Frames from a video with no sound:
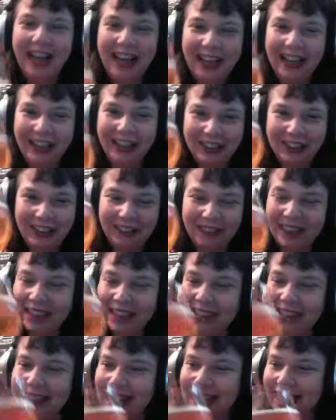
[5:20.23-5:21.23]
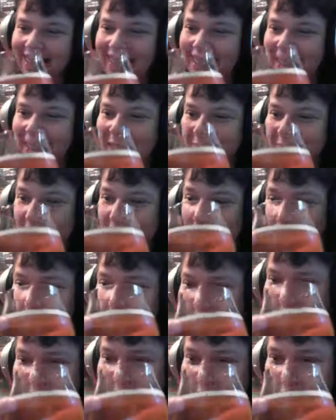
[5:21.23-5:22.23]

So this is Cigar City